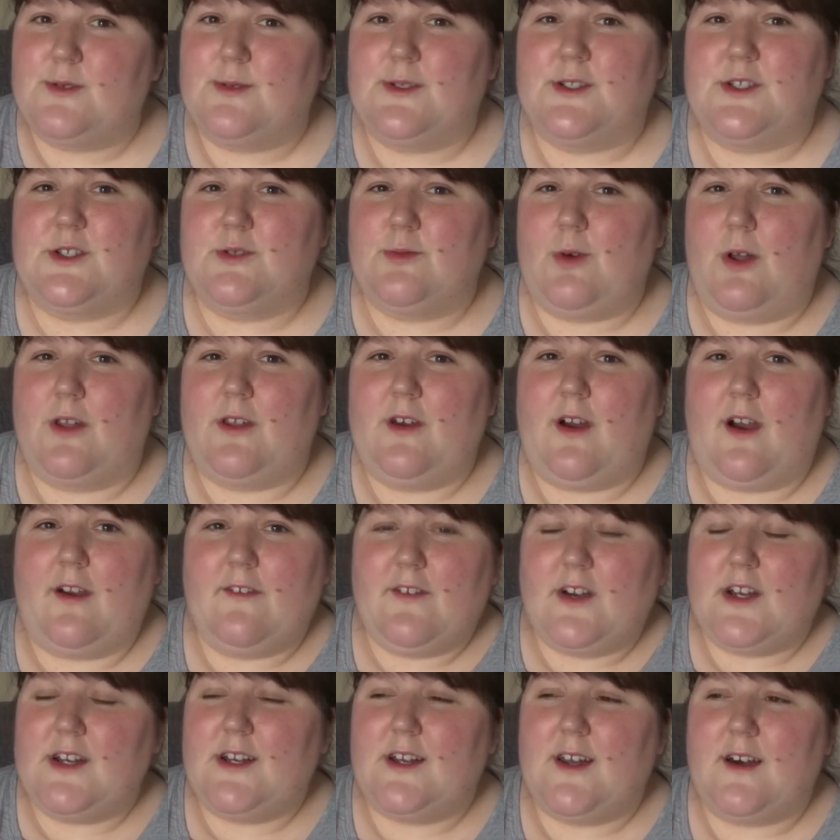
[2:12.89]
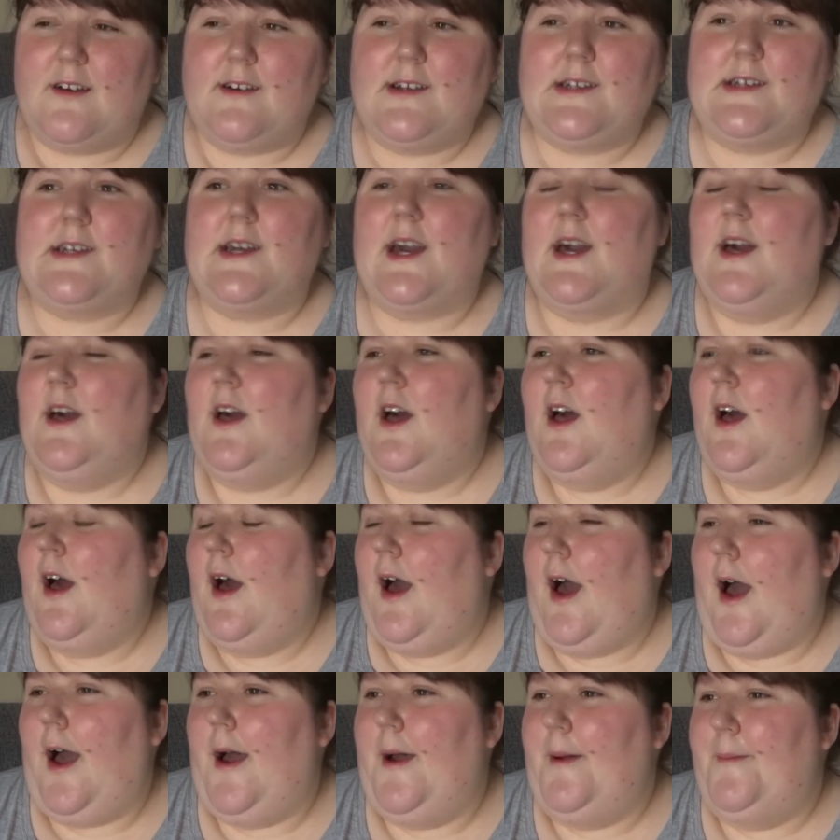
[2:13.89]
which is one that I really like.
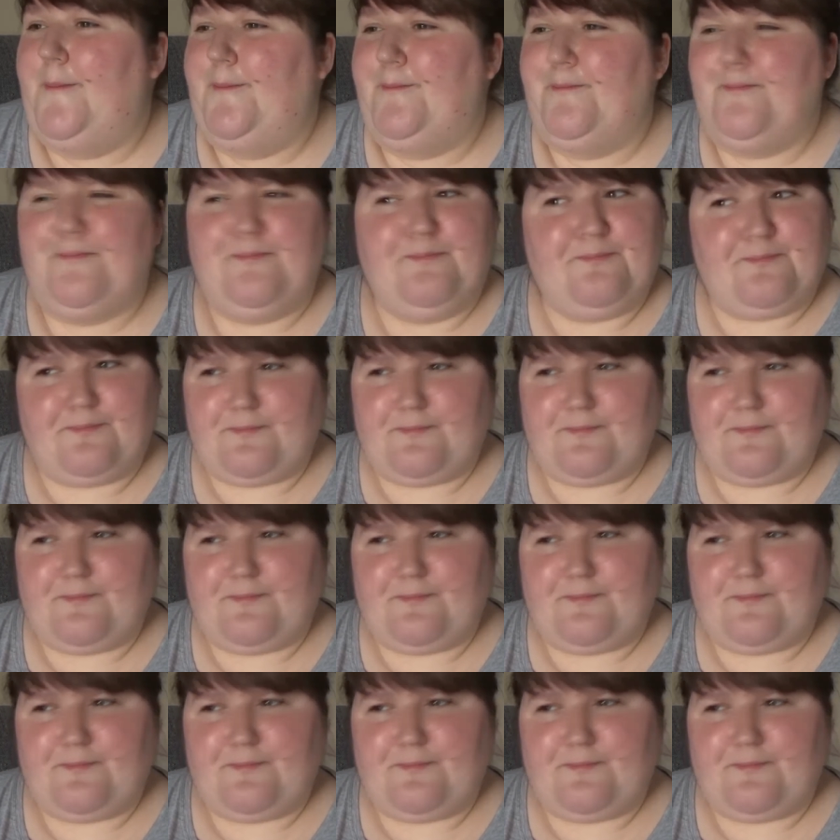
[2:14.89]
Um,